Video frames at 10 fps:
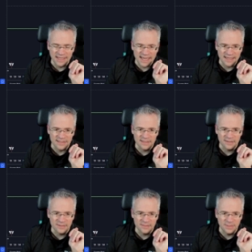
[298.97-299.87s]
can't.
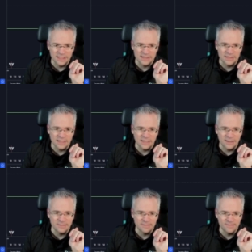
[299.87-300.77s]
But
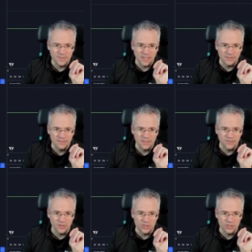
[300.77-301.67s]
um, yeah, if
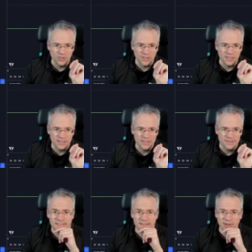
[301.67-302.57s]
we just look at this,
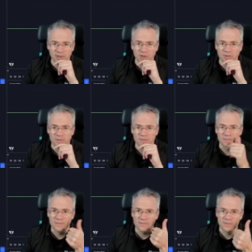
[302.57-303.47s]
there you go.
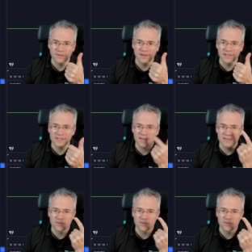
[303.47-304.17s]
786,